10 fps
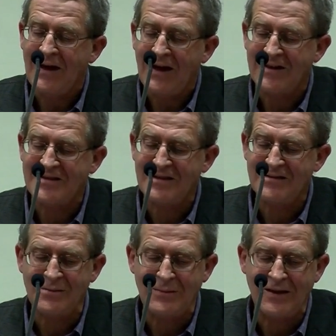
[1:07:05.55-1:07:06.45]
It
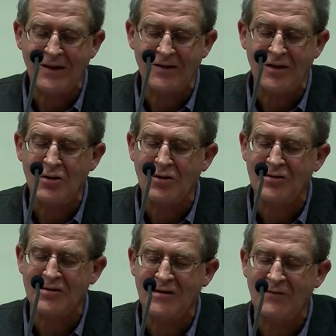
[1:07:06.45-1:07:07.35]
seems to me that in order
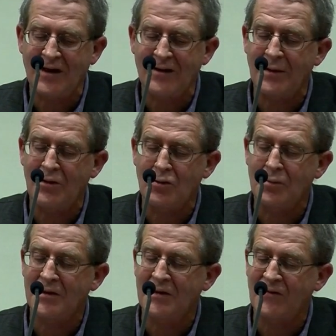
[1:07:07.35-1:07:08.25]
to develop a
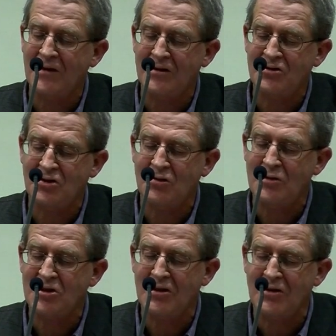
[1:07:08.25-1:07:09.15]
normative culture in
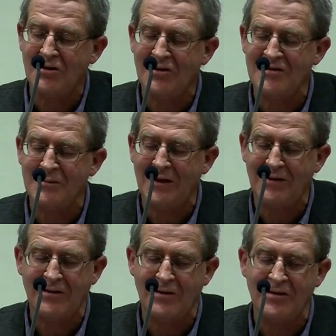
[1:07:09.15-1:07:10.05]
which Lonergan's
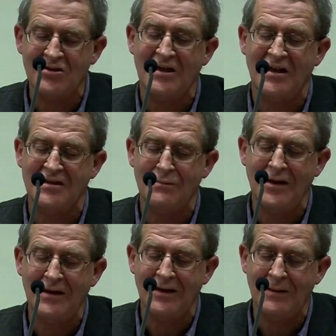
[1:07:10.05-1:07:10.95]
methodology has
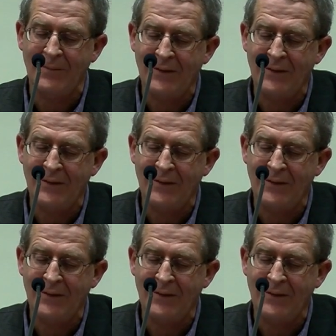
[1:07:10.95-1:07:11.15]
meaning,